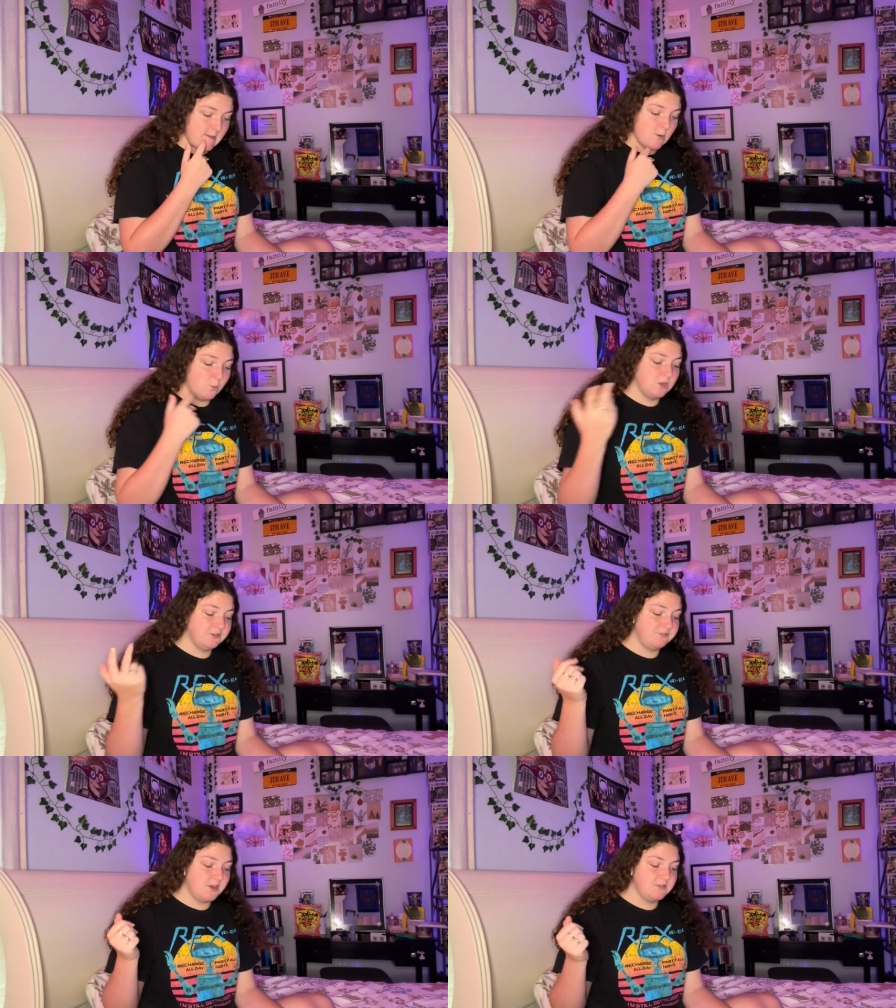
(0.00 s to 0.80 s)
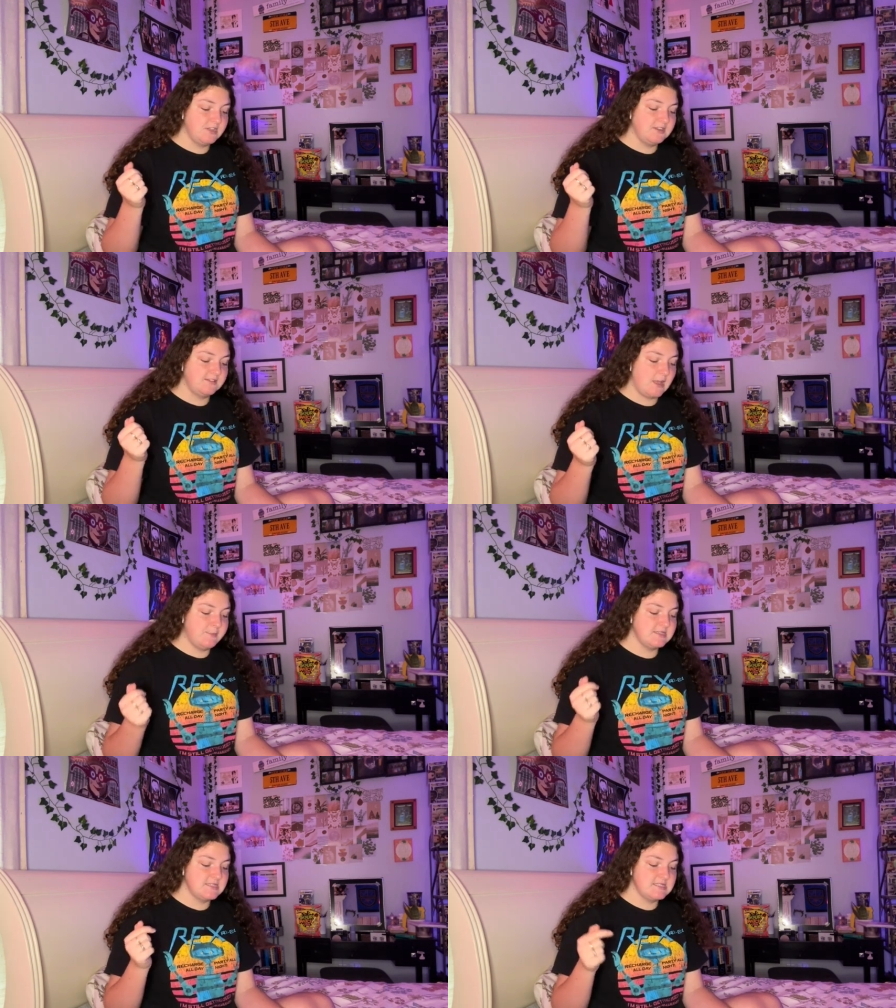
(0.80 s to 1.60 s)
World of Frozen is
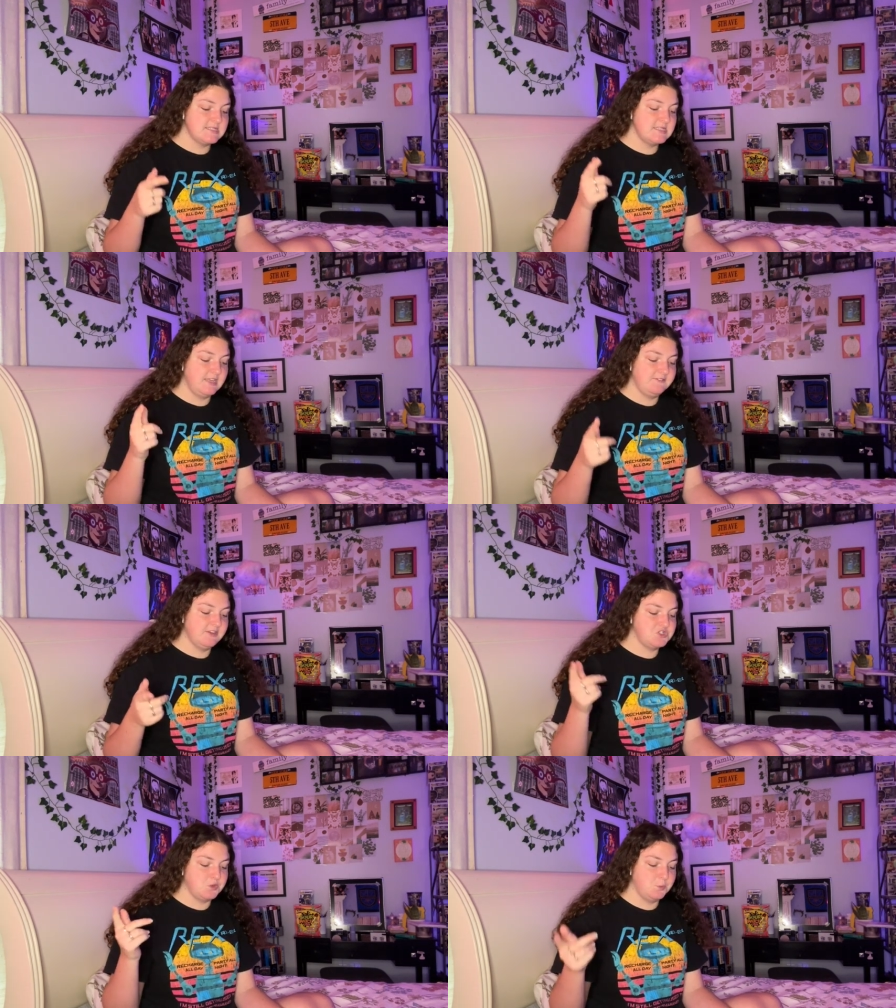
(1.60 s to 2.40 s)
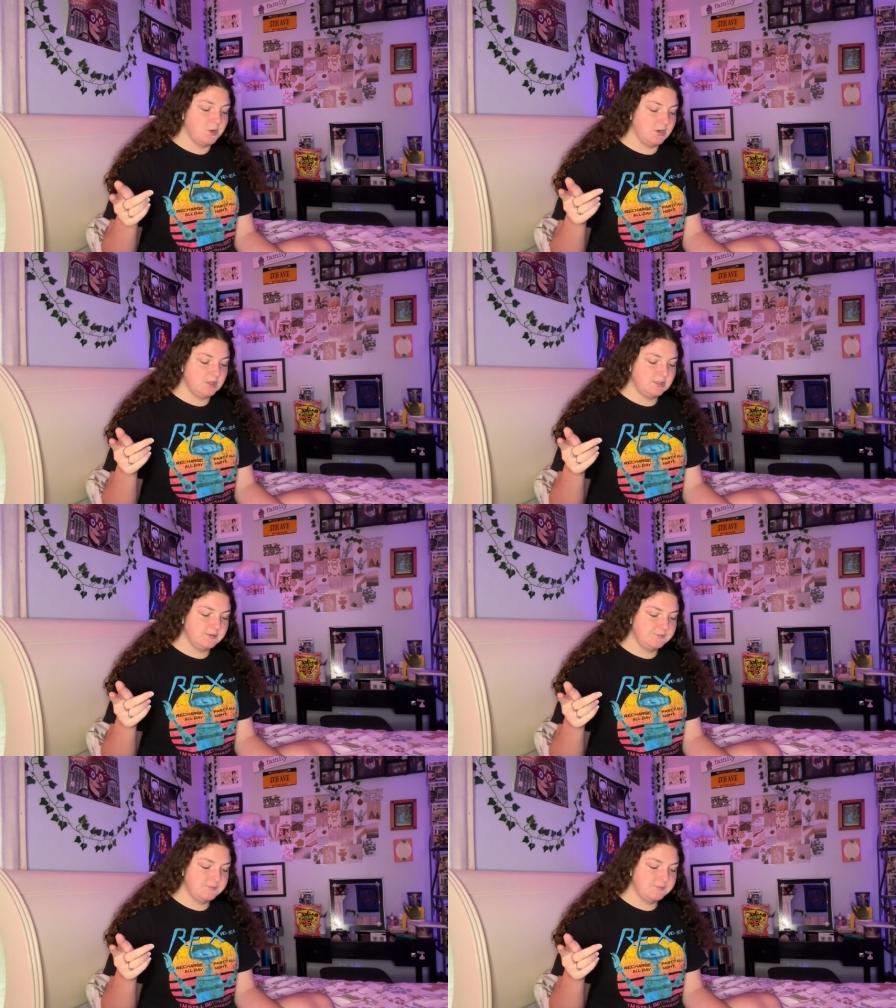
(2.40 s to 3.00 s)
coming to Disney Adventure World.